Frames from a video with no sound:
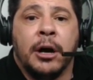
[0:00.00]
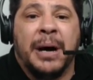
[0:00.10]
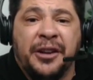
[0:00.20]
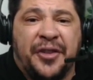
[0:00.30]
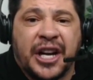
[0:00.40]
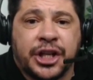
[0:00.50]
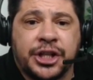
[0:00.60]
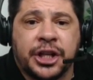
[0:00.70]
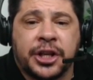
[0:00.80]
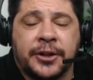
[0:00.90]
Manifest
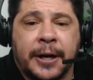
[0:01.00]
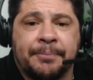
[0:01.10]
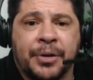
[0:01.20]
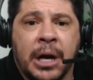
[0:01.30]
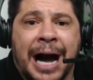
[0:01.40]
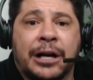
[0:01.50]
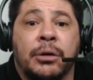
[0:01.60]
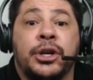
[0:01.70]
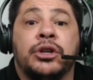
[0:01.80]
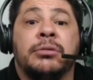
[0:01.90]
in Jesus' name. I
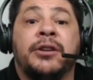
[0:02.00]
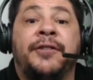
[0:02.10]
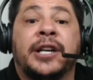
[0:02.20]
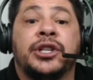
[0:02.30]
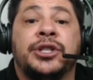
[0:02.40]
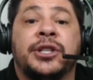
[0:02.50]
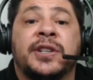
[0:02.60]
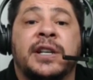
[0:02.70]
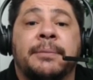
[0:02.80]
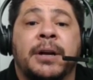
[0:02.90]
command you manifest in
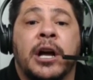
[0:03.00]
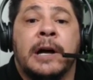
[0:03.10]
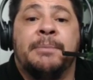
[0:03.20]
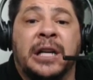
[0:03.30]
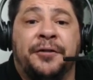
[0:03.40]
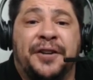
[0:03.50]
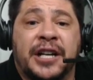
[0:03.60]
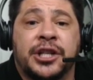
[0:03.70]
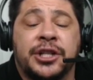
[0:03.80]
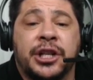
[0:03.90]
Jesus' name.
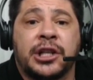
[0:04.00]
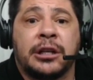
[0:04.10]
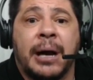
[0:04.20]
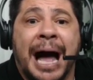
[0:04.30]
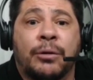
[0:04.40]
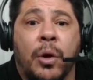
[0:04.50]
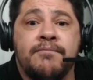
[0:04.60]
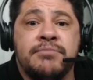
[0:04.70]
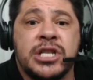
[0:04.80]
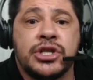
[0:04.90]
Manifest in Jesus' name. I
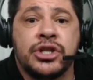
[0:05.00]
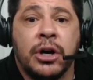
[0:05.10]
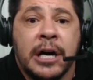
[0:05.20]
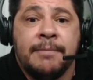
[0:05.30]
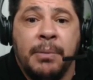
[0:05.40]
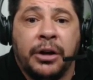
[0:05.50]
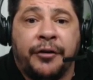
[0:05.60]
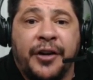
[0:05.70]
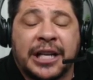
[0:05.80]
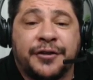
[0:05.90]
command you
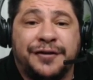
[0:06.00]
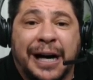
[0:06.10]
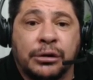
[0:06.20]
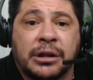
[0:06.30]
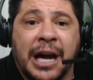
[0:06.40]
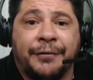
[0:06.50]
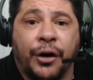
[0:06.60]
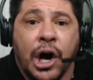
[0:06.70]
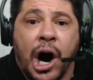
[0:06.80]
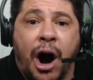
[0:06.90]
manifest, foul
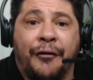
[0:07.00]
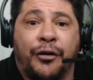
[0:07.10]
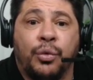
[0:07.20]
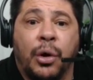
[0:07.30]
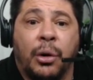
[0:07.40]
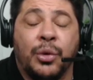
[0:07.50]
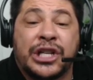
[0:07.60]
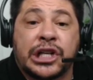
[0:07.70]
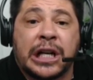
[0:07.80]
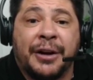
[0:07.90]
devil of
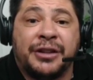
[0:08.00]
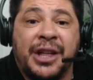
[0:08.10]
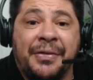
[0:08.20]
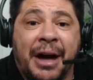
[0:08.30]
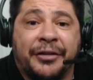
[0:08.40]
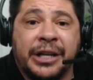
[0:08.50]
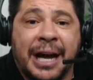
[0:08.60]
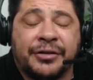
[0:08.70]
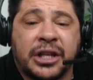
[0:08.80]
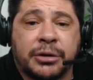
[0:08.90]
witchcraft that never
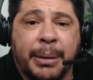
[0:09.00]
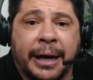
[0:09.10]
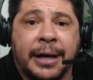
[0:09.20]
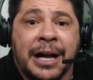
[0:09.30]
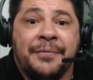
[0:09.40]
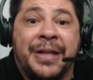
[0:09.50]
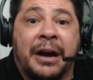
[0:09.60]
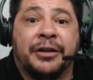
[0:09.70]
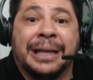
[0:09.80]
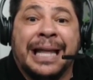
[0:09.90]
left this man,
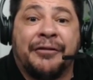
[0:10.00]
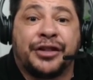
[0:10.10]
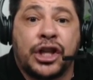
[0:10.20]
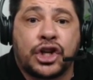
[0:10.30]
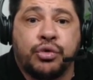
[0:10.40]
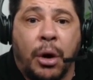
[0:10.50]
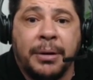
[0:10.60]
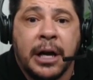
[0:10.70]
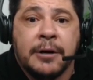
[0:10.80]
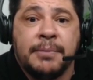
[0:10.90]
never left this
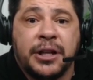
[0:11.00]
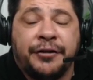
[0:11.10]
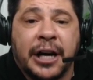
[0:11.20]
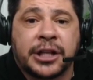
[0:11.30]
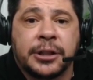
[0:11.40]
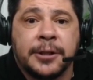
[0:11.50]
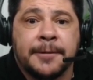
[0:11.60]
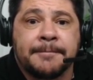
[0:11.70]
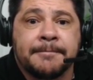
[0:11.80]
woman. Manifest.